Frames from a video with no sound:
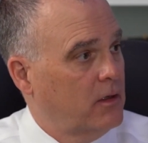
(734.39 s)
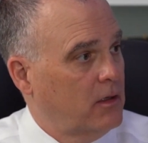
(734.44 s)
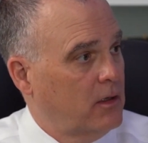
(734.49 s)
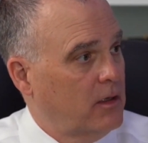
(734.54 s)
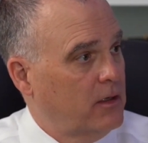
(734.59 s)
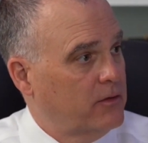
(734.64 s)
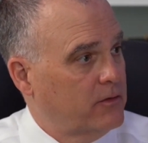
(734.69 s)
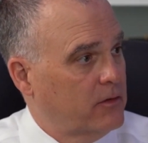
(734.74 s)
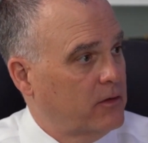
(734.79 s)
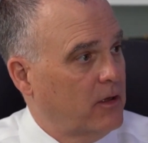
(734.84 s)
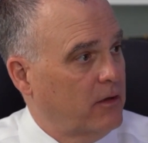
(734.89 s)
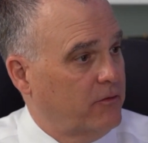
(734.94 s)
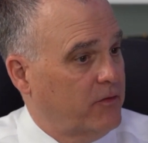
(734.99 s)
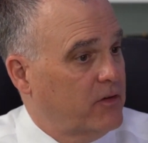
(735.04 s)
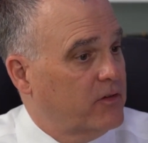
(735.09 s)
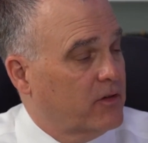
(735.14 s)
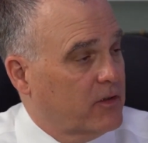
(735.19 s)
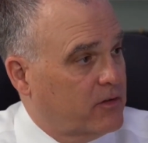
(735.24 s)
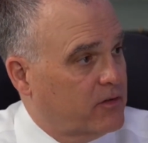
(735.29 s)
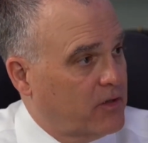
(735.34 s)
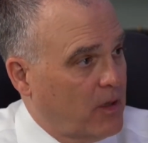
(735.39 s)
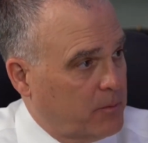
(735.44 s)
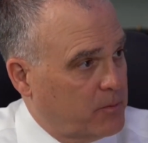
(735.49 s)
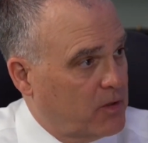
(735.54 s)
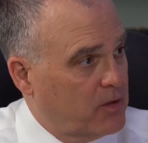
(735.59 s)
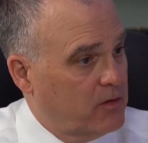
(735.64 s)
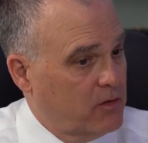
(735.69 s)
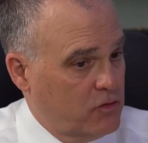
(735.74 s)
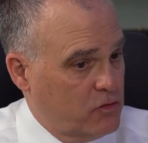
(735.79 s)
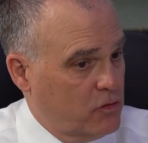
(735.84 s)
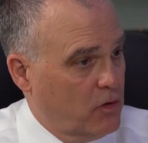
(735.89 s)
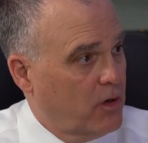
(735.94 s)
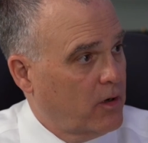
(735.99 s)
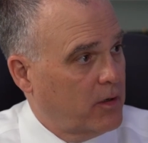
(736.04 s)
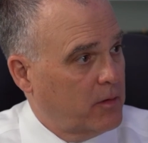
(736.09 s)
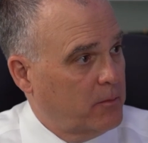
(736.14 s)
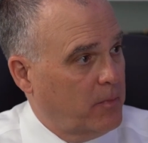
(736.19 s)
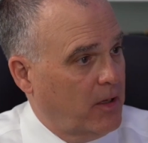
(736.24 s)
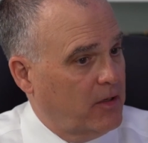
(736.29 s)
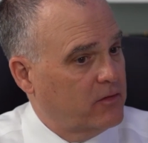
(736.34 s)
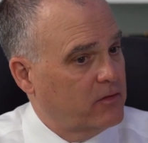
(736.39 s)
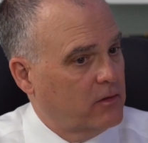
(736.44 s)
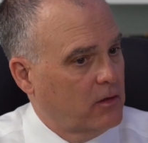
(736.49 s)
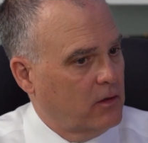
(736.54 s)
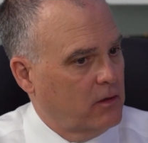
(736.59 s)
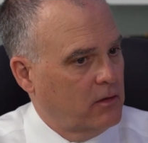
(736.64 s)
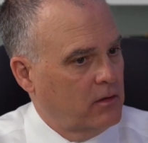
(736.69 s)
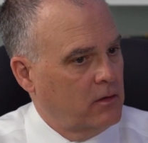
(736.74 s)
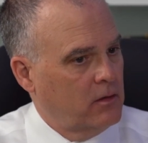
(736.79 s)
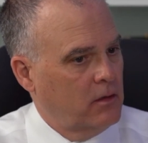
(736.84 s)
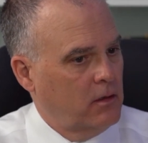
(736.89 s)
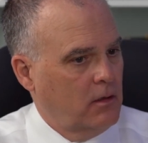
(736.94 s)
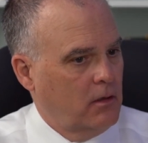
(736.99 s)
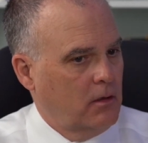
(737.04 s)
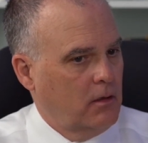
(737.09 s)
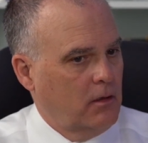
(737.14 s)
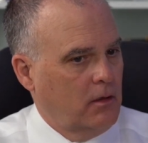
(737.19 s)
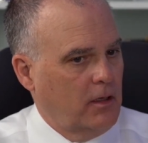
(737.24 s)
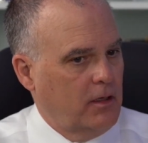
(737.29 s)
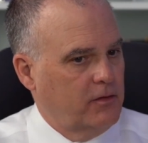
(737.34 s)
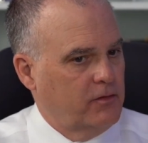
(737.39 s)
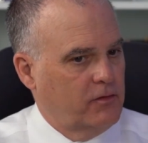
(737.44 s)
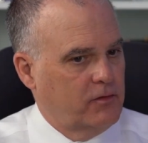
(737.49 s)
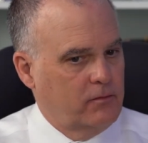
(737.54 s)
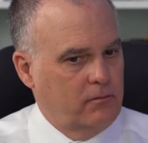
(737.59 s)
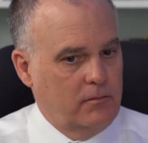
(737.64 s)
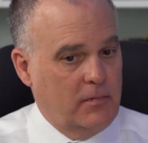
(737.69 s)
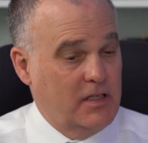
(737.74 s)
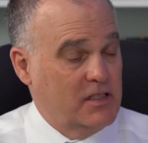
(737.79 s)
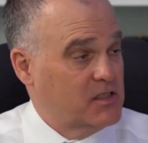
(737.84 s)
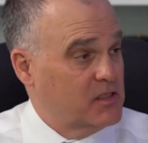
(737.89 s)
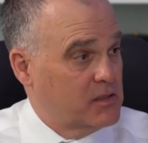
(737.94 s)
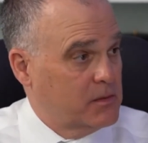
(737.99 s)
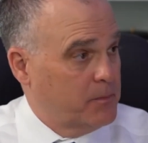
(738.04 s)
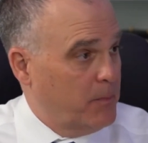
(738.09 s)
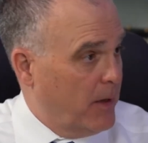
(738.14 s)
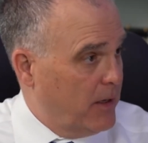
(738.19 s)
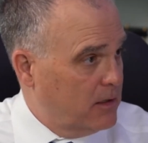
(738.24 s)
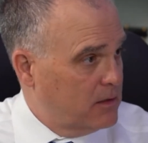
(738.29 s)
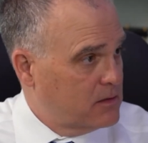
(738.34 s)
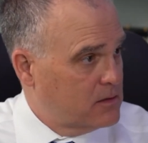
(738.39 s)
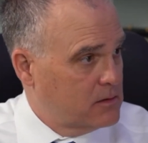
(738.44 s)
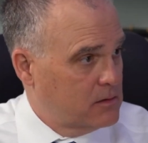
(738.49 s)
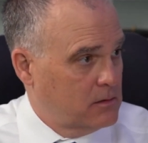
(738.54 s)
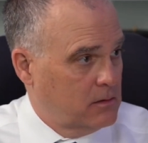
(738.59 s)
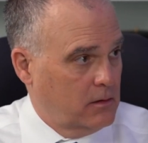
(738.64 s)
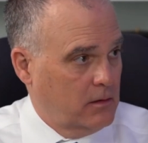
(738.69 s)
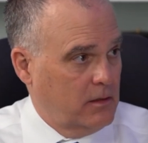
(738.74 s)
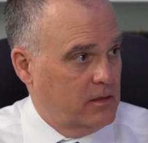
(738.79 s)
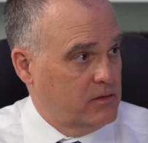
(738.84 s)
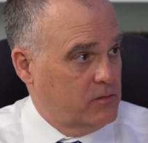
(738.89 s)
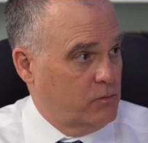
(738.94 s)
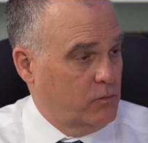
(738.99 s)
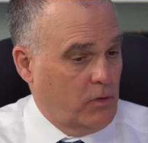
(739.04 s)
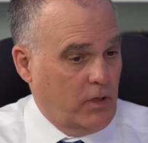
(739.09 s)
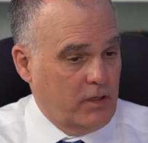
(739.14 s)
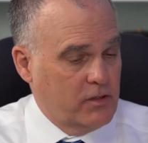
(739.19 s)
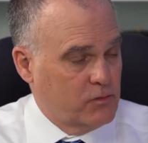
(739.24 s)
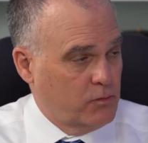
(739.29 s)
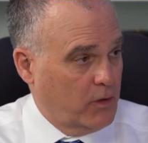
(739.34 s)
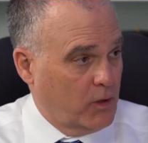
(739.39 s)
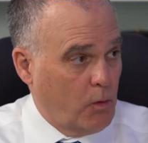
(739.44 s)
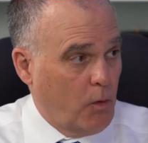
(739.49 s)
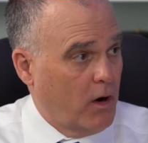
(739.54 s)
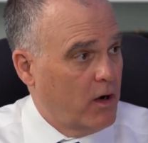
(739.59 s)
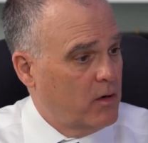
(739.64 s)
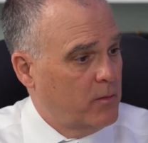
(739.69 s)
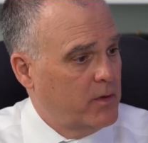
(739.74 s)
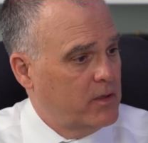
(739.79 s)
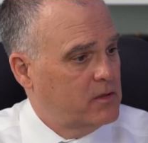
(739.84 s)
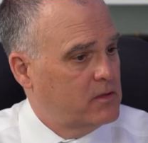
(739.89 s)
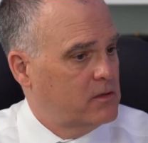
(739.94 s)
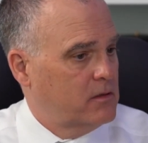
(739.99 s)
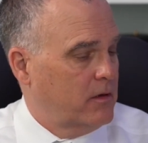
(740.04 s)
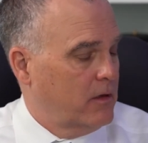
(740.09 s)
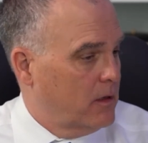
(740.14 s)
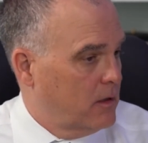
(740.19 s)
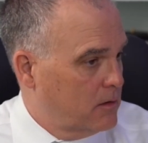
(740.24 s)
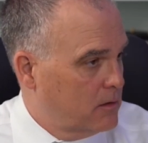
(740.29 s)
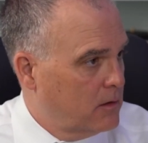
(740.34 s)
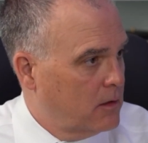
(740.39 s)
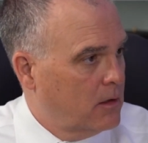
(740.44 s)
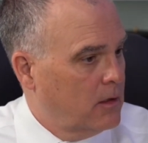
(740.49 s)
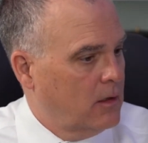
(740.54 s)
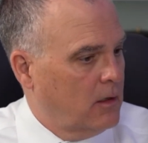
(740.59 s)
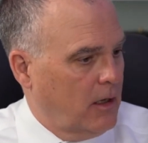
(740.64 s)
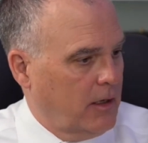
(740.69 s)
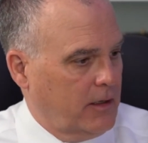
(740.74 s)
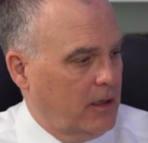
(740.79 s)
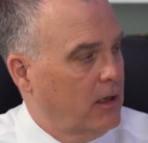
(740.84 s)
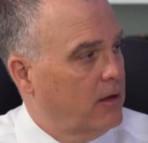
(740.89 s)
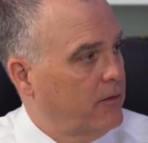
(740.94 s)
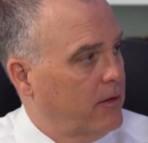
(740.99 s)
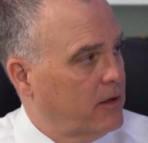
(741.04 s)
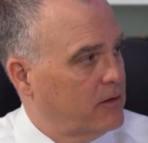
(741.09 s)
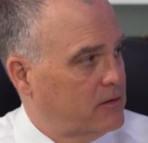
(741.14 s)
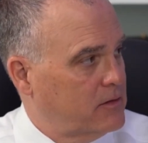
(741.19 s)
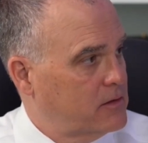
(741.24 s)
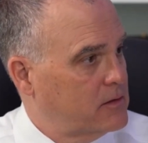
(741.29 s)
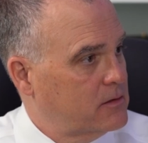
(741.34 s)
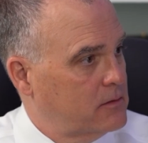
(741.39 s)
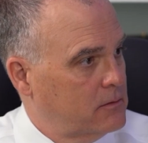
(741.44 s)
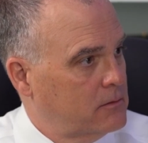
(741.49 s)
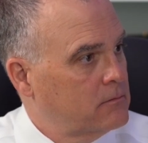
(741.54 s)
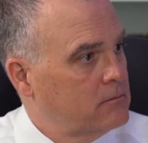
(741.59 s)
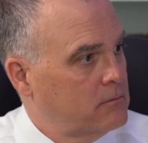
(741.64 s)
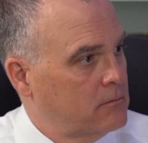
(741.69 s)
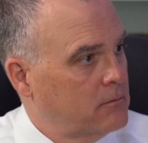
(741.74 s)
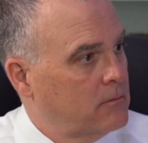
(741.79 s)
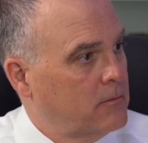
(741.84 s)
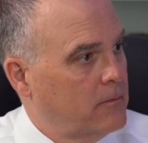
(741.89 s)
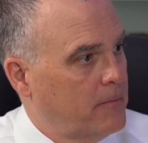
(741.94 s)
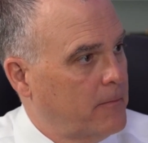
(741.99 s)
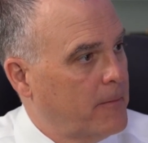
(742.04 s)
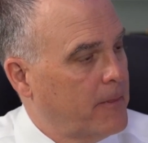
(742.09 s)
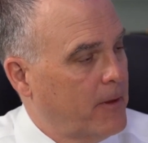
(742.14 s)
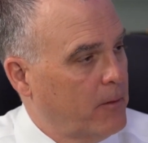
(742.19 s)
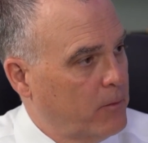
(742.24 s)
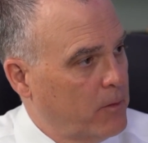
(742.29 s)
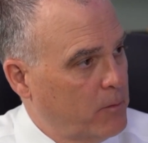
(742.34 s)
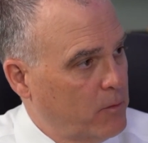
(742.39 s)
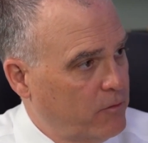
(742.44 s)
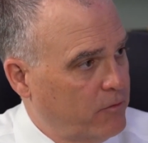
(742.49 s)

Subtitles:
If he's accepted the drawing based on his space, his requirements, then again, then we move